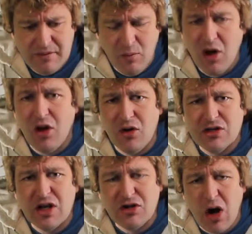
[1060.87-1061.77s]
well,
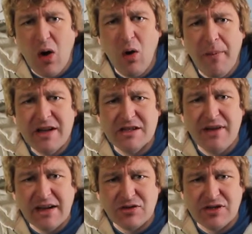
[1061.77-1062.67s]
there's a whole bunch of
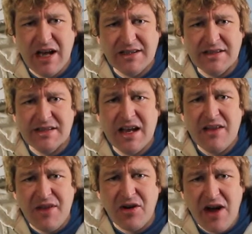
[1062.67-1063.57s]
exercises
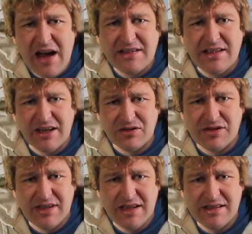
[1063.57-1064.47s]
that are acting
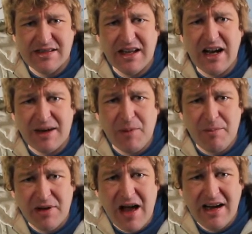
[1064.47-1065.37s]
exercises that I'm
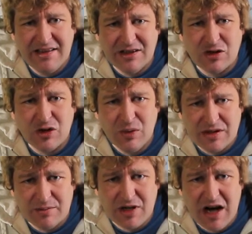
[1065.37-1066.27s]
applying this to
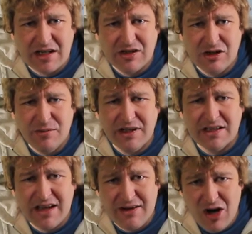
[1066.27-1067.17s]
as I'm talking to you,
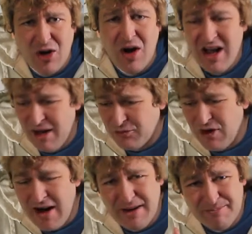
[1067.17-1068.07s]
because I know I'm
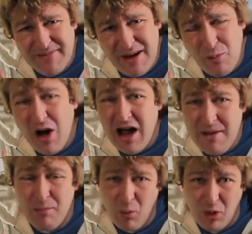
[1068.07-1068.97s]
trying to, well, I
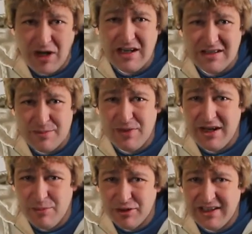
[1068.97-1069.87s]
am working to
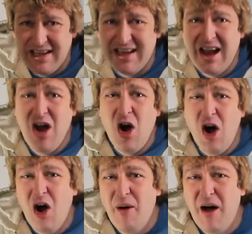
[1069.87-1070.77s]
be able to get
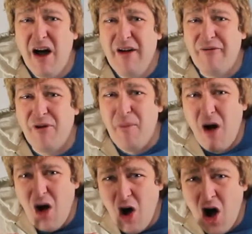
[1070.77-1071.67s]
from
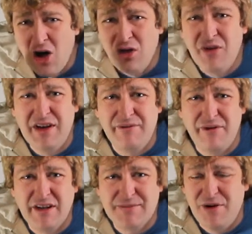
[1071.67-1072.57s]
all of the
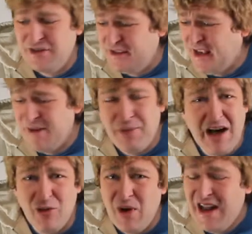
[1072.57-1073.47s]
different experiences. And
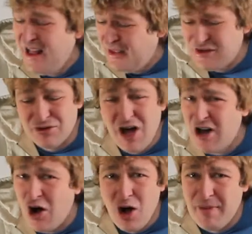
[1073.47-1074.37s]
by the way, these are
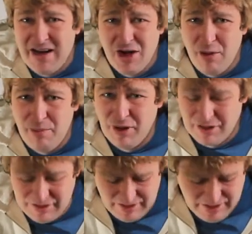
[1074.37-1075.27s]
not all my
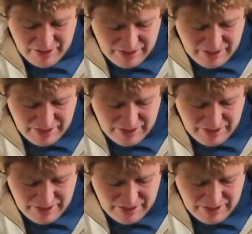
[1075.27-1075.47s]
notebooks.